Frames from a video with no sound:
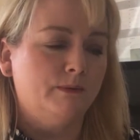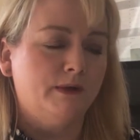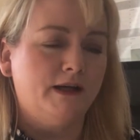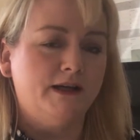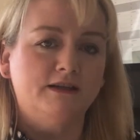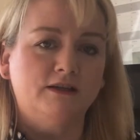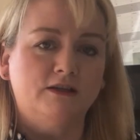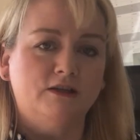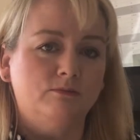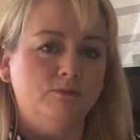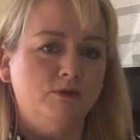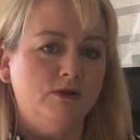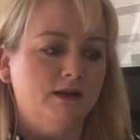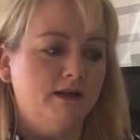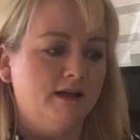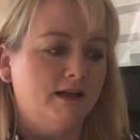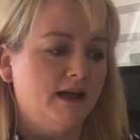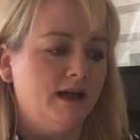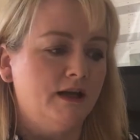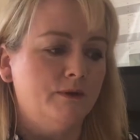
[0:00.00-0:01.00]
way to
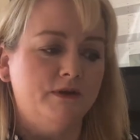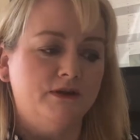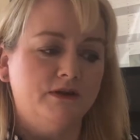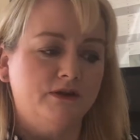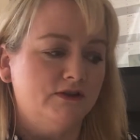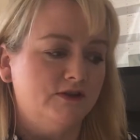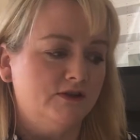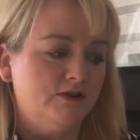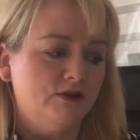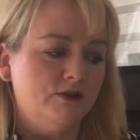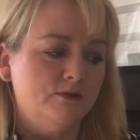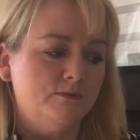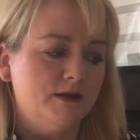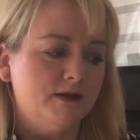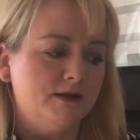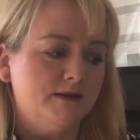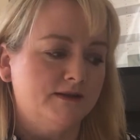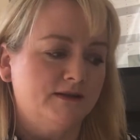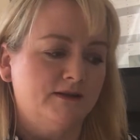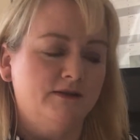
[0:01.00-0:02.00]
communicate with
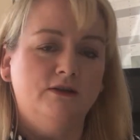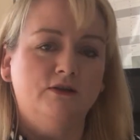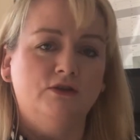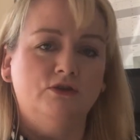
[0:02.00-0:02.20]
consumers,